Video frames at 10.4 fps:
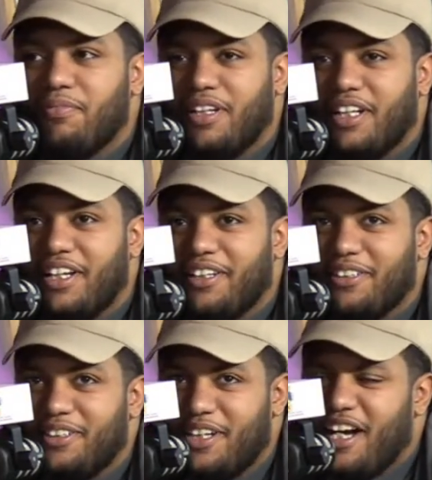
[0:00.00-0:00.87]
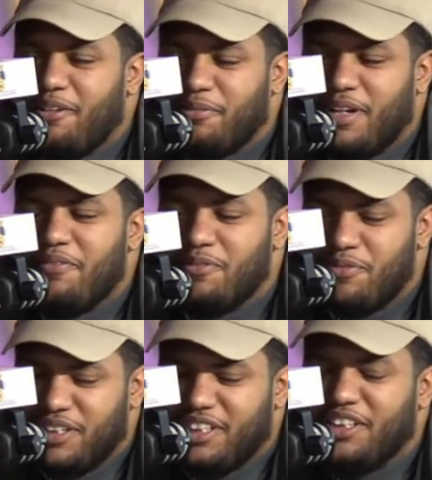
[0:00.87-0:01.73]
we have a
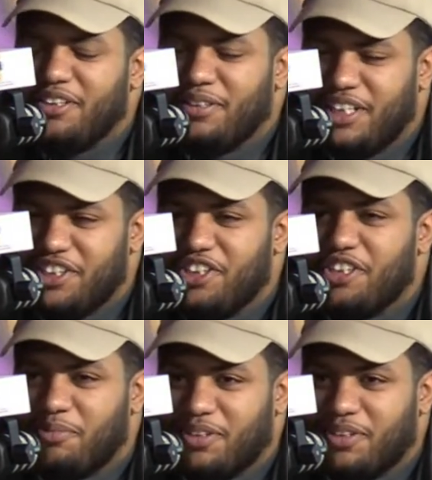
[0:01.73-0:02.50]
really good relationship